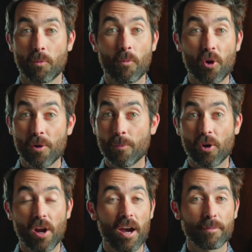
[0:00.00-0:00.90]
were more and
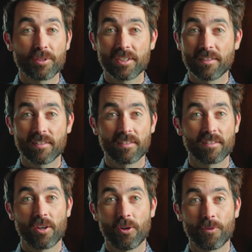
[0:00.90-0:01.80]
more options,
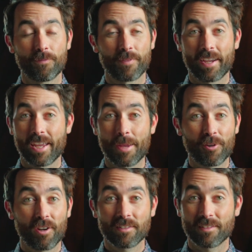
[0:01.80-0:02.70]
so I came
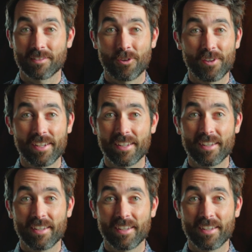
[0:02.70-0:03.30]
across the Sony